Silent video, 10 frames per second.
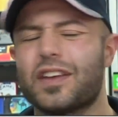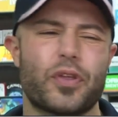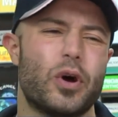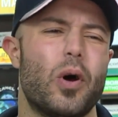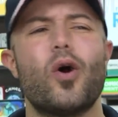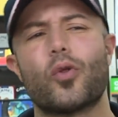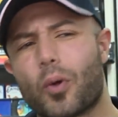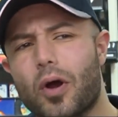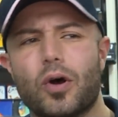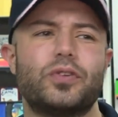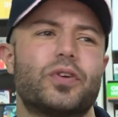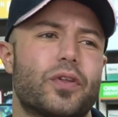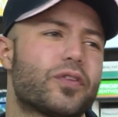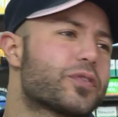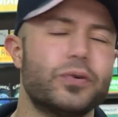they throw, oh, the roads
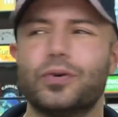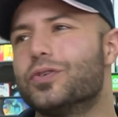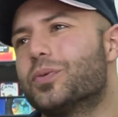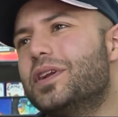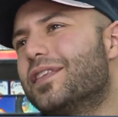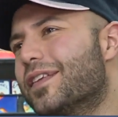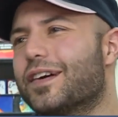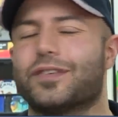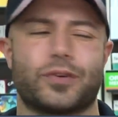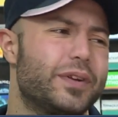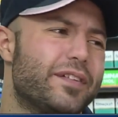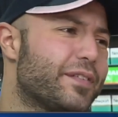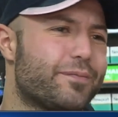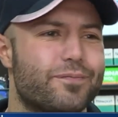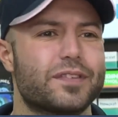or the schools, we need this or we have
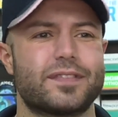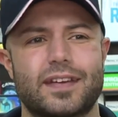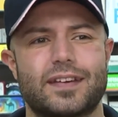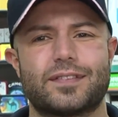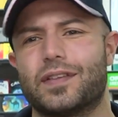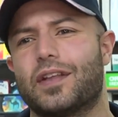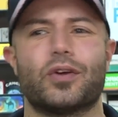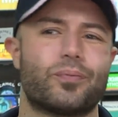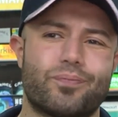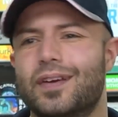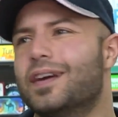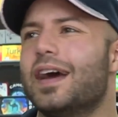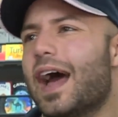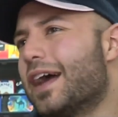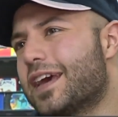to fix this, and then they'll
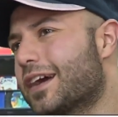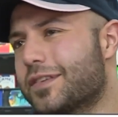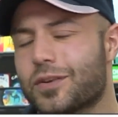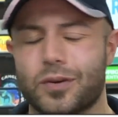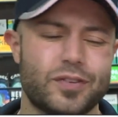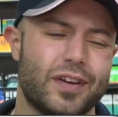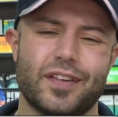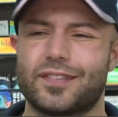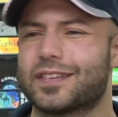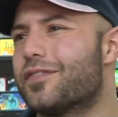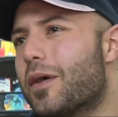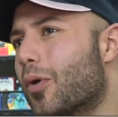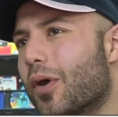at tax increase all does is give them a